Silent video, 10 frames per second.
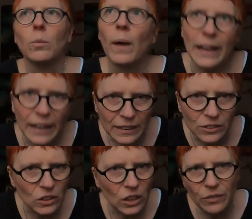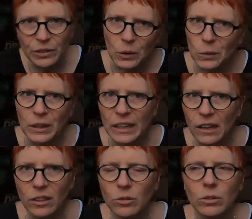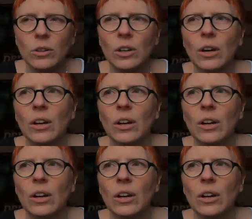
whaling stuff and all the other